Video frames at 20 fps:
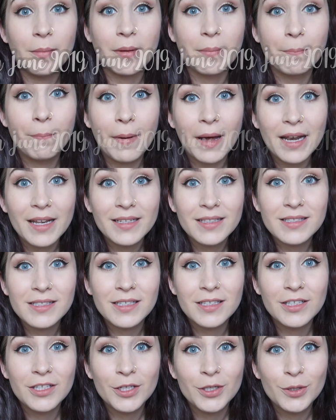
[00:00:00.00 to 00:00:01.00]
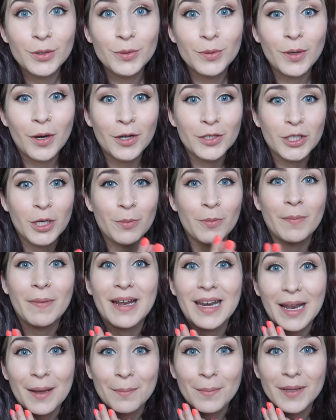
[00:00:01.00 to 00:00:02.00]
I'm balancing you on top of
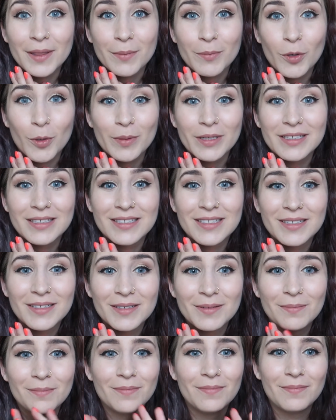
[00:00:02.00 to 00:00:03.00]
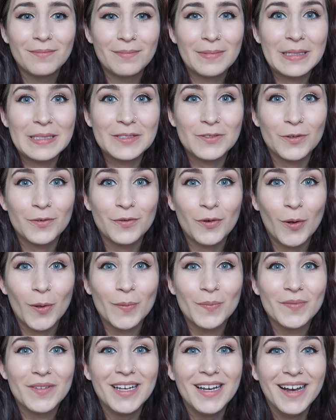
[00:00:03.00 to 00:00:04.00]
my lamp at the moment. Please don't
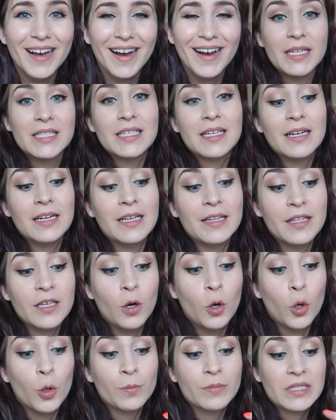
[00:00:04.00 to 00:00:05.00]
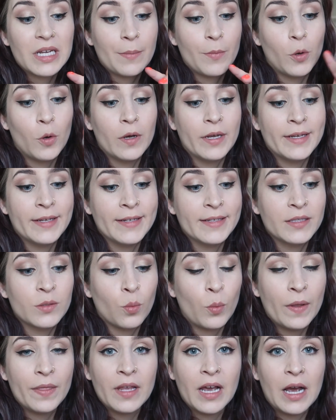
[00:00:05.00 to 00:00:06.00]
fall. Basically, the home demo
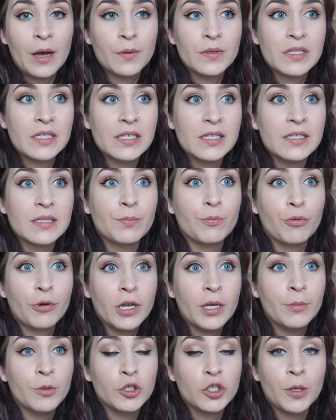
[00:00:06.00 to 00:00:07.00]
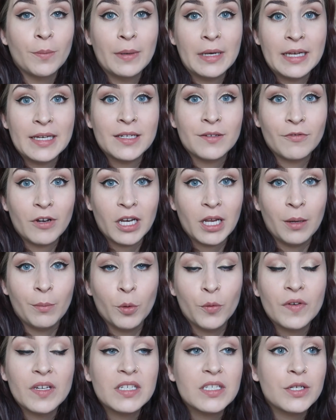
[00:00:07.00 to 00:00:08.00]
is when the house is pretty much completed and ready to
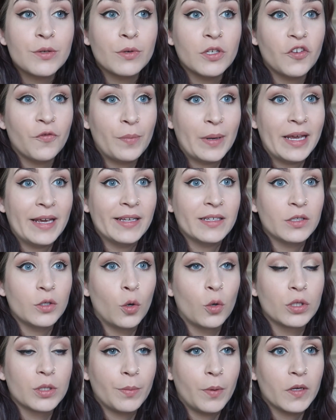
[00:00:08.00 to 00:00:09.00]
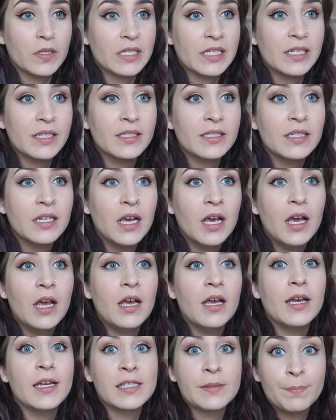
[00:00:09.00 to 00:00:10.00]
move into and you've paid your deposit.
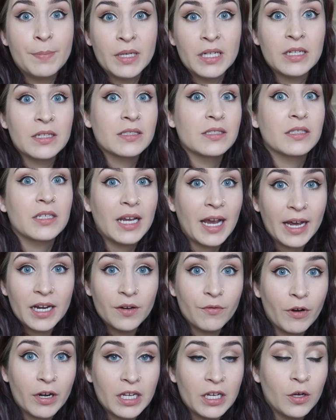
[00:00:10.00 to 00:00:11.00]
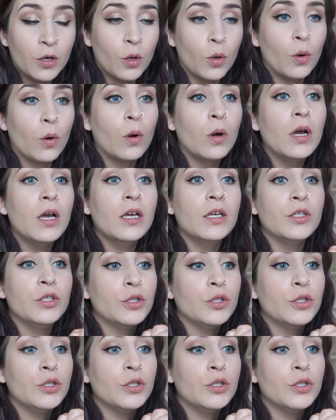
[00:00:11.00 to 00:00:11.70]
It's built, kind of ready to go.